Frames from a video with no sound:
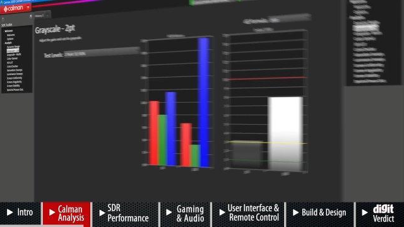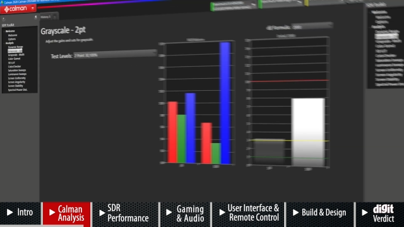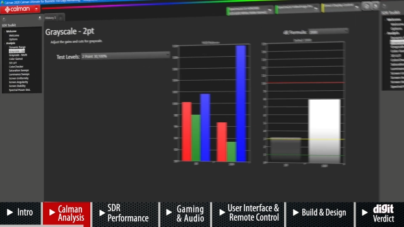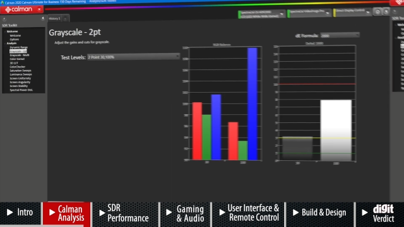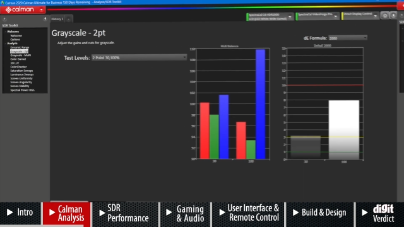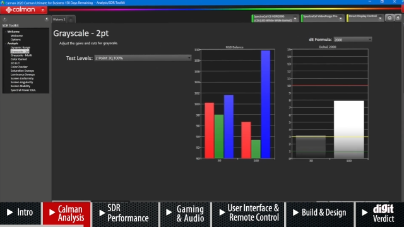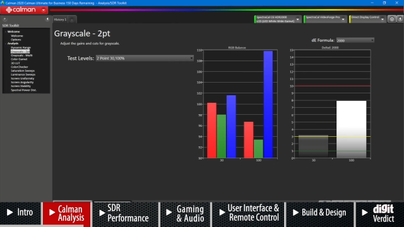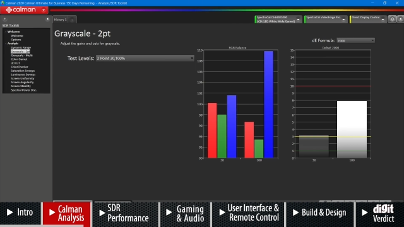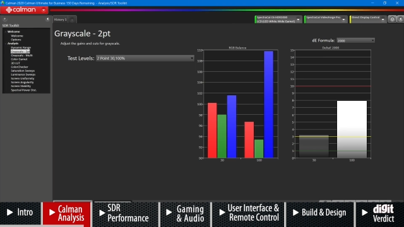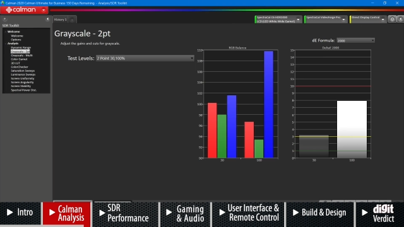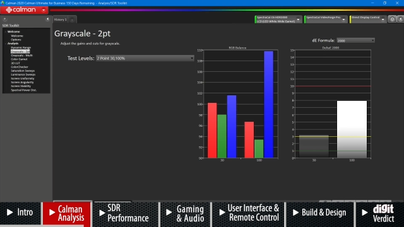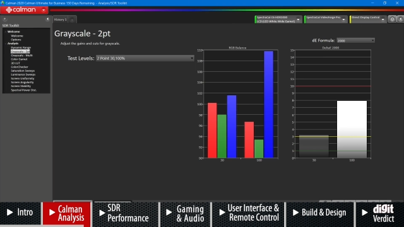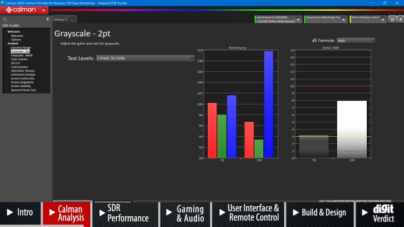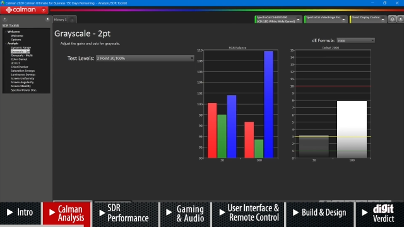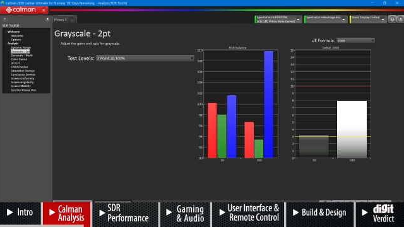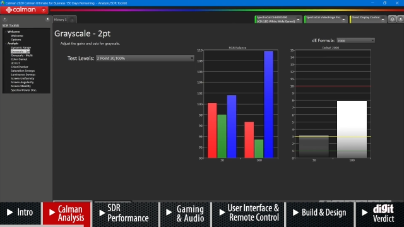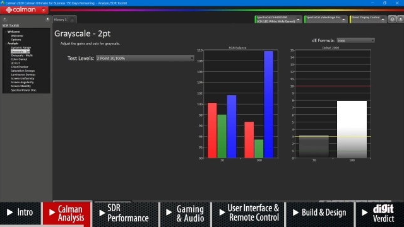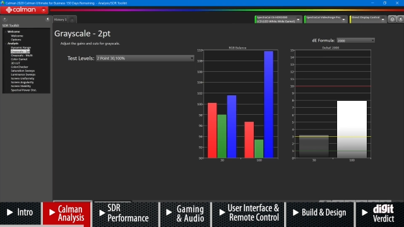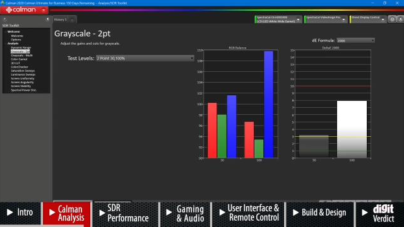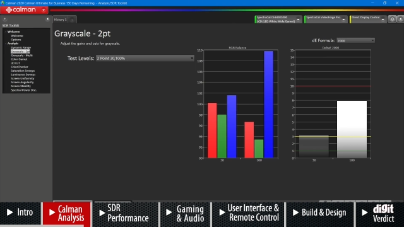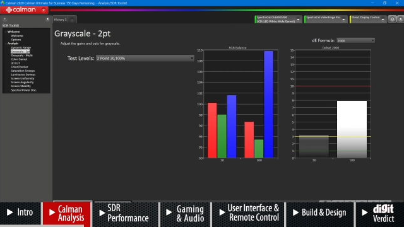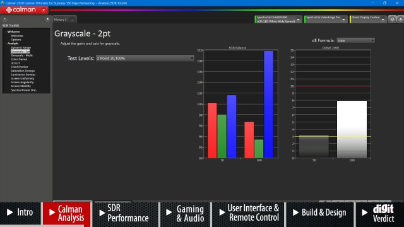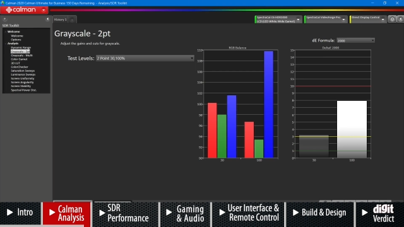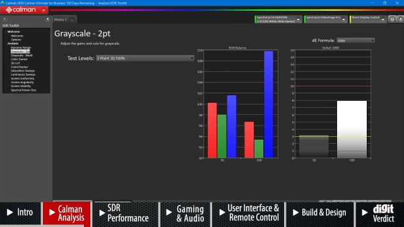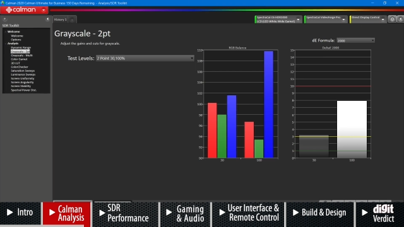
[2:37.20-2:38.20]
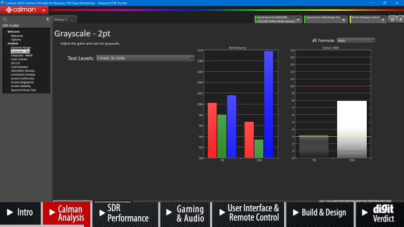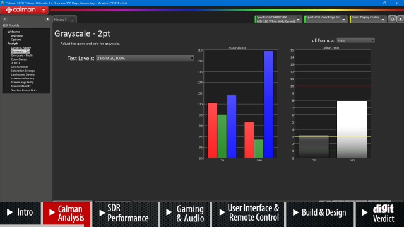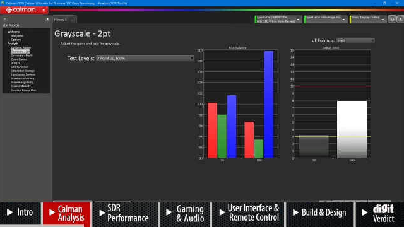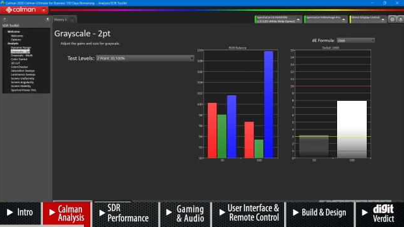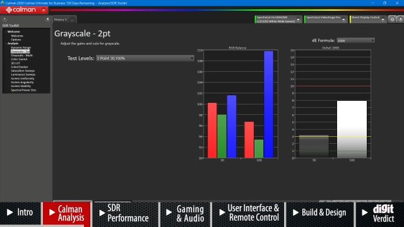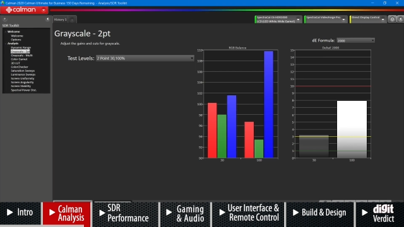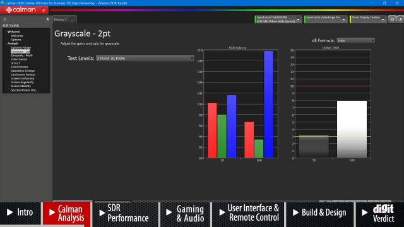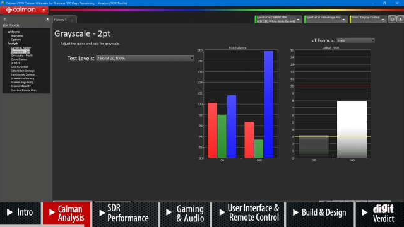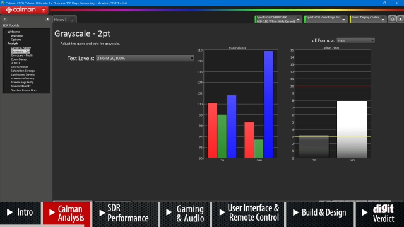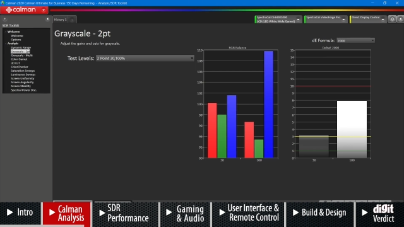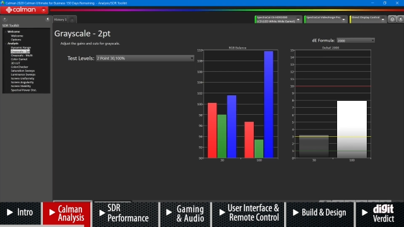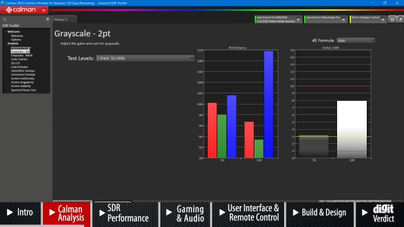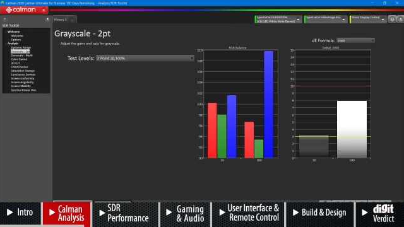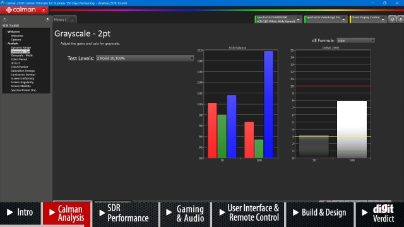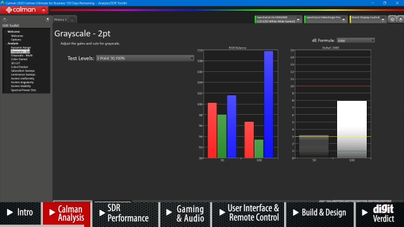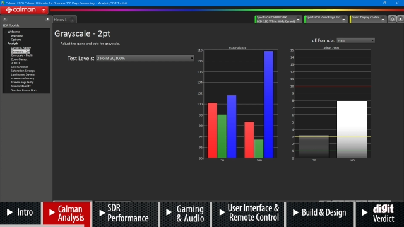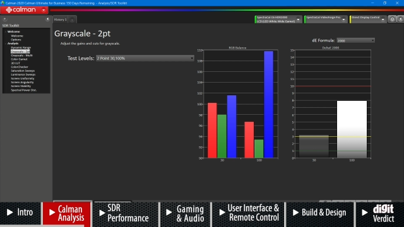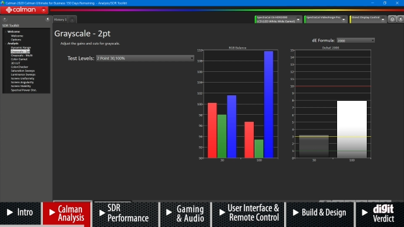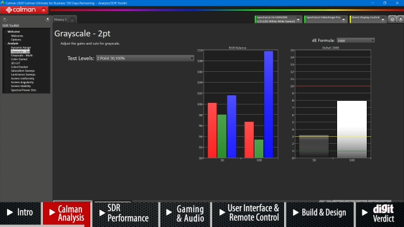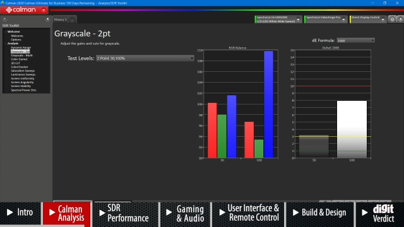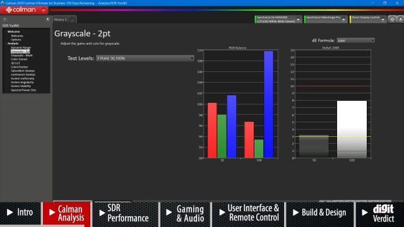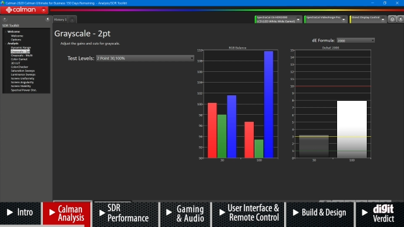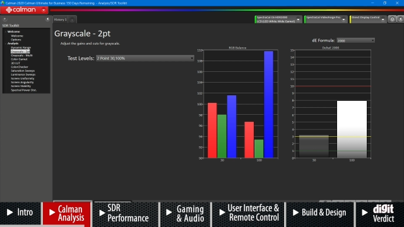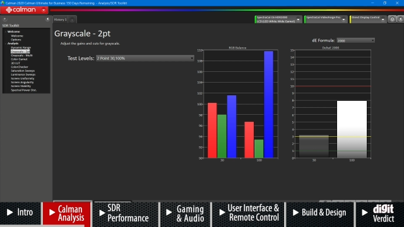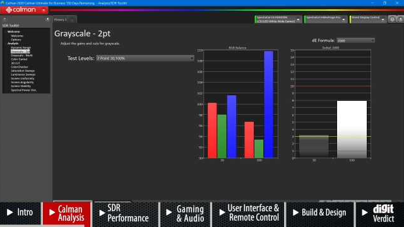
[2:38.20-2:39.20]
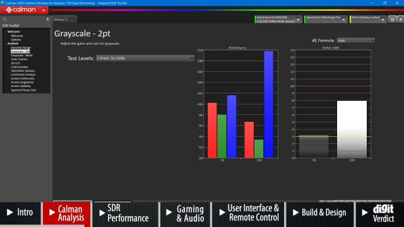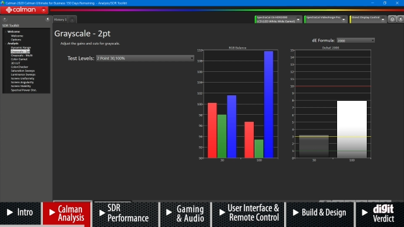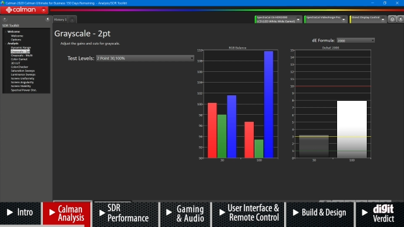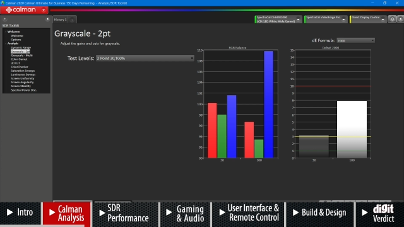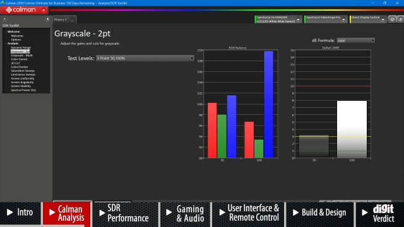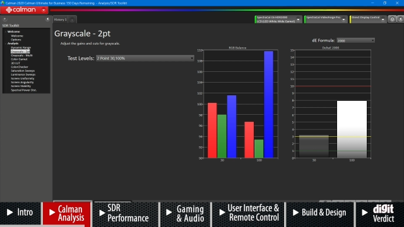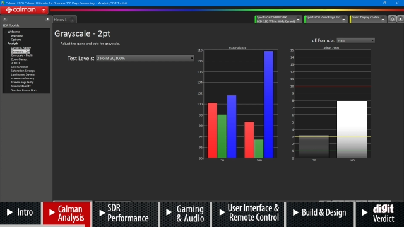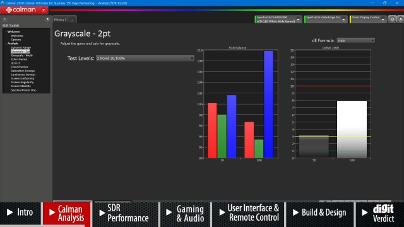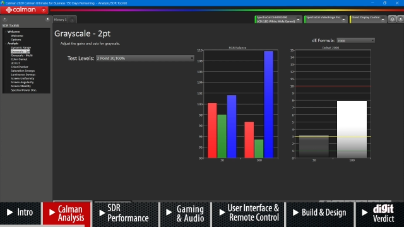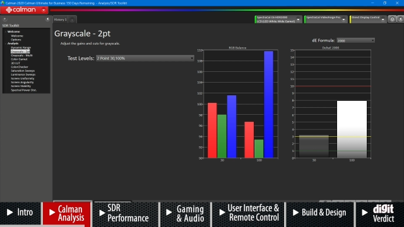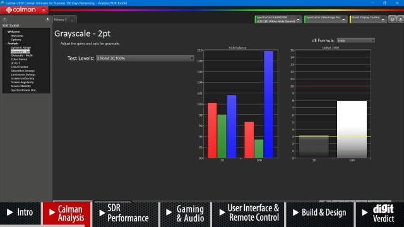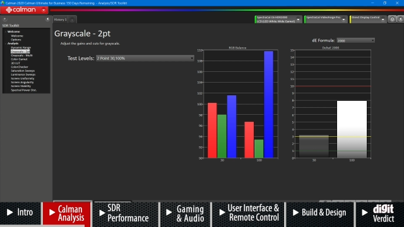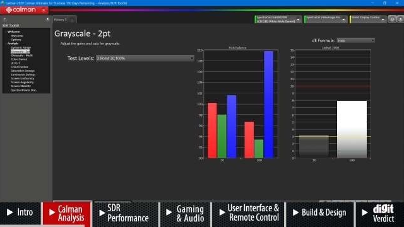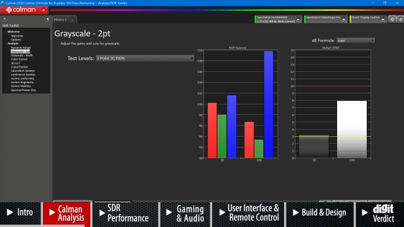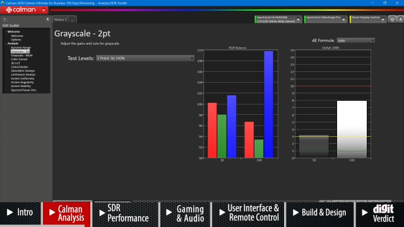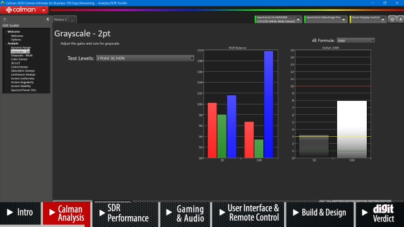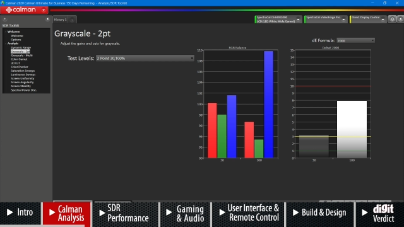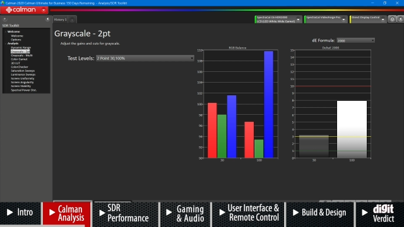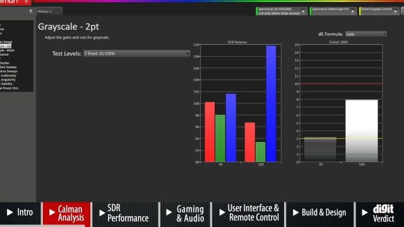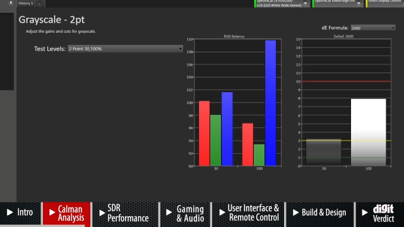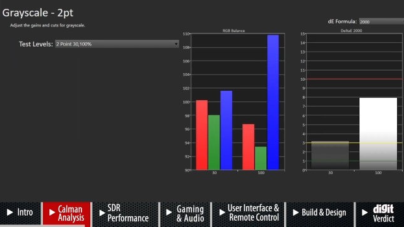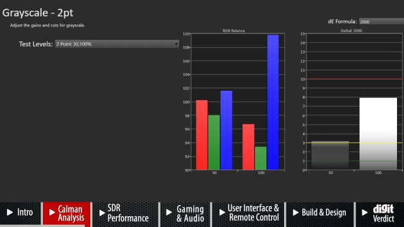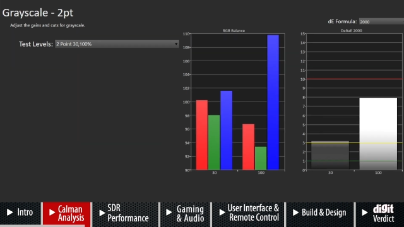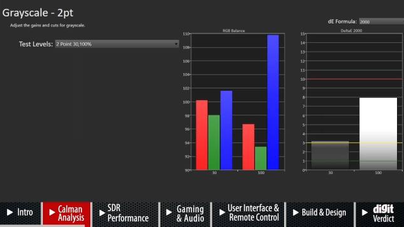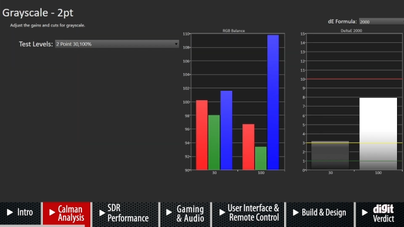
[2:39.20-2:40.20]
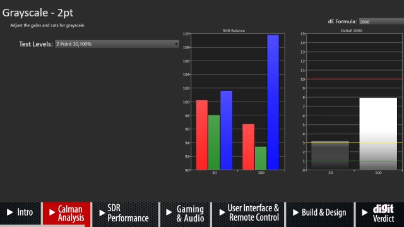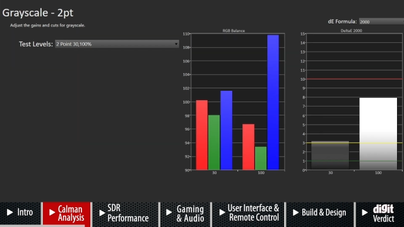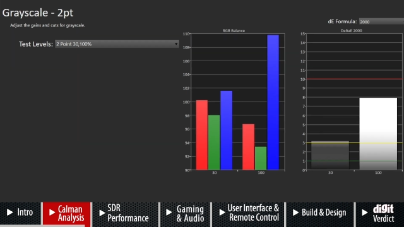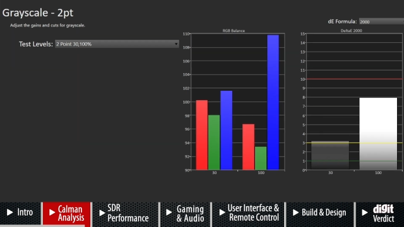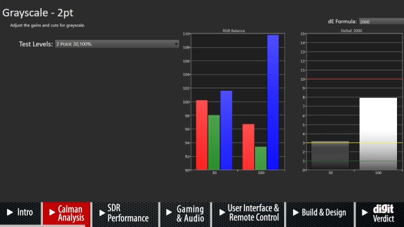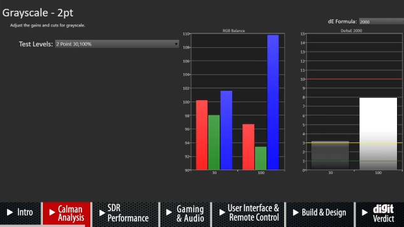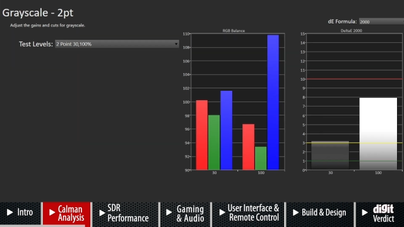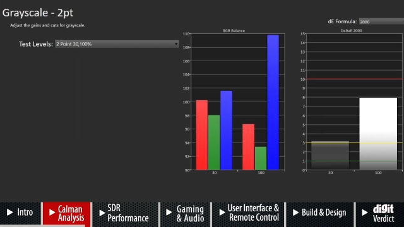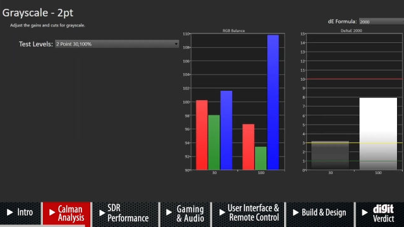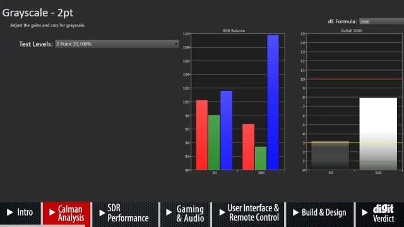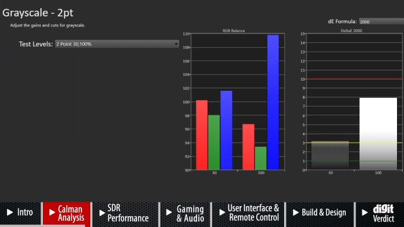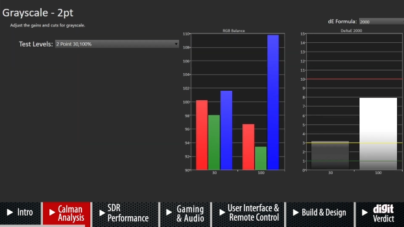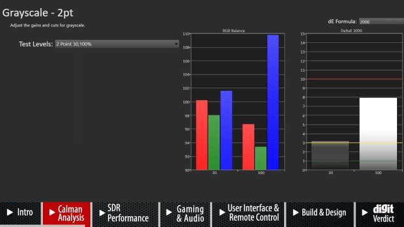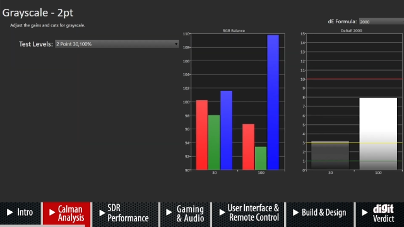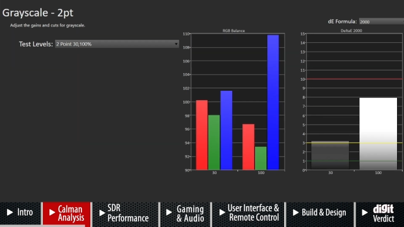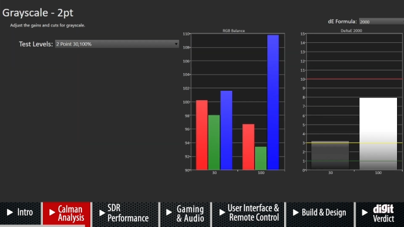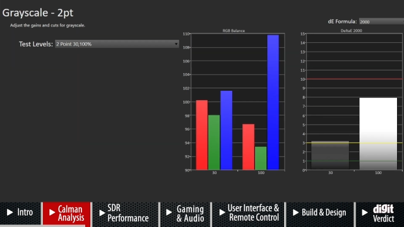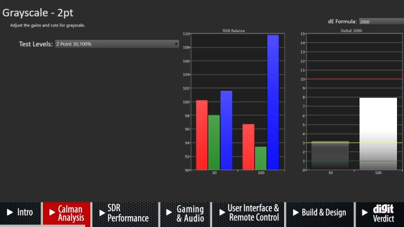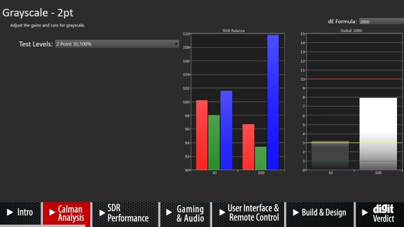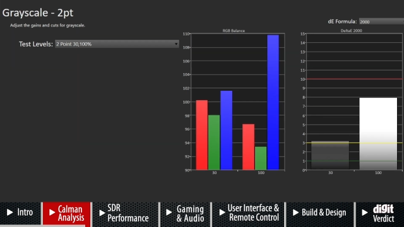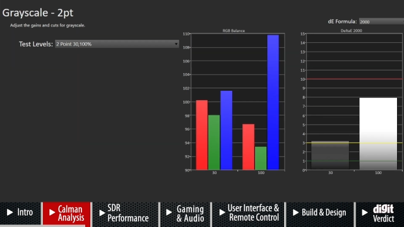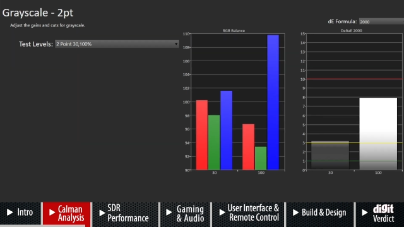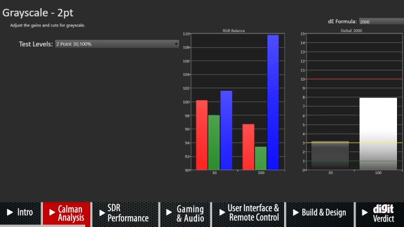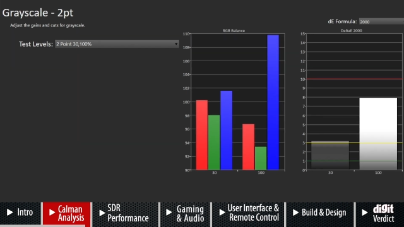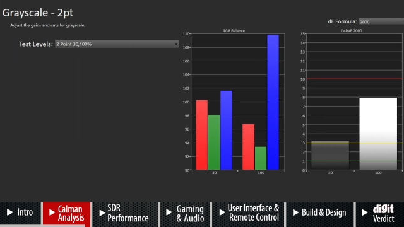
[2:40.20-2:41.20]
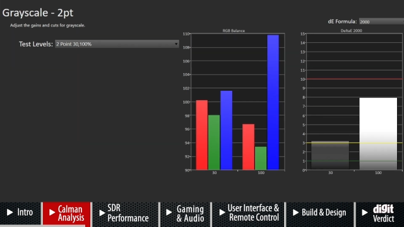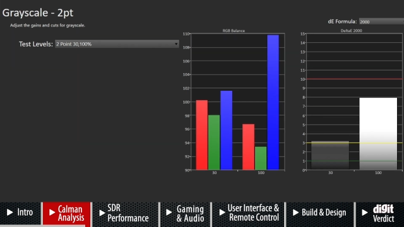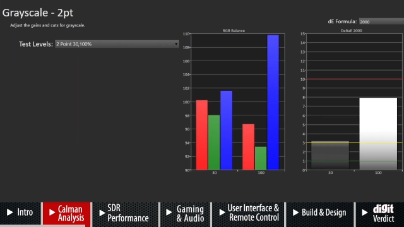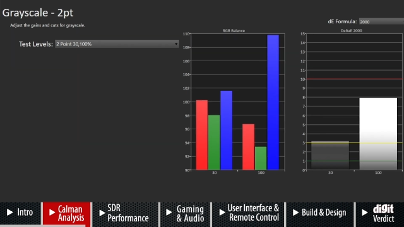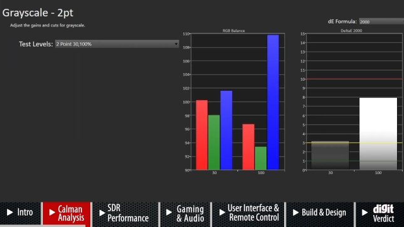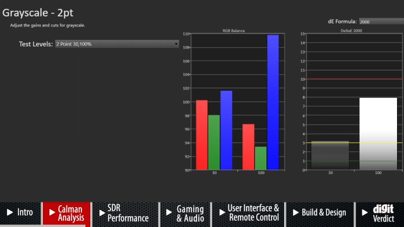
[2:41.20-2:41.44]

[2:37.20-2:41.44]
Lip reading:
[unreadable: no face in view]